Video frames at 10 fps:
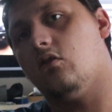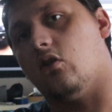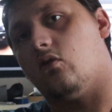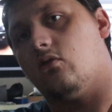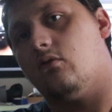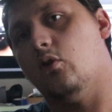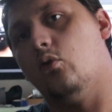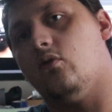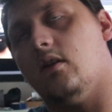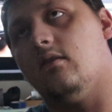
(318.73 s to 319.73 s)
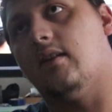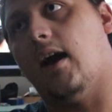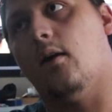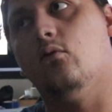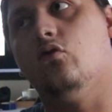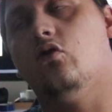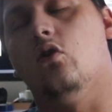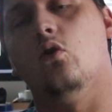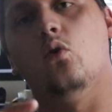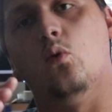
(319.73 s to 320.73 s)
just cruising down
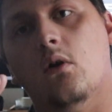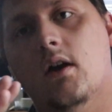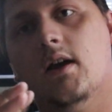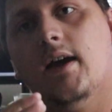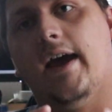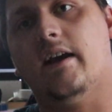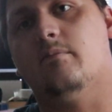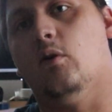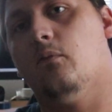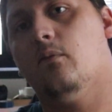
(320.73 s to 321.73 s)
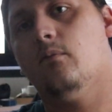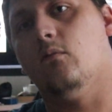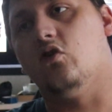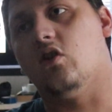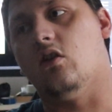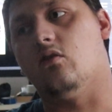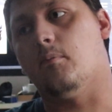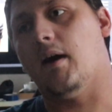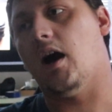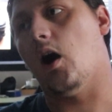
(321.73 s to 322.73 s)
to Exmouth, which is
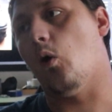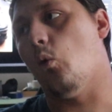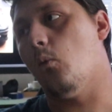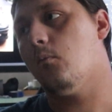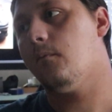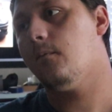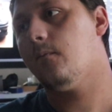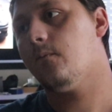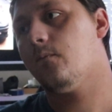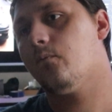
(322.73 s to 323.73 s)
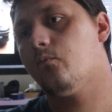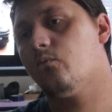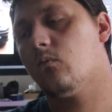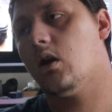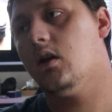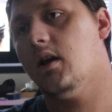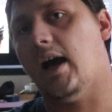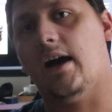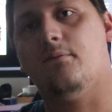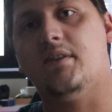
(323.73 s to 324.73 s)
about
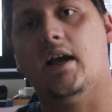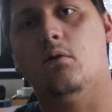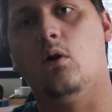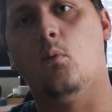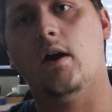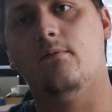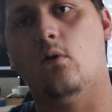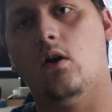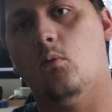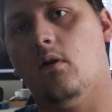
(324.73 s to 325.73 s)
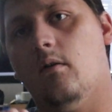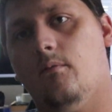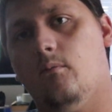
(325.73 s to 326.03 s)
half an hour away from,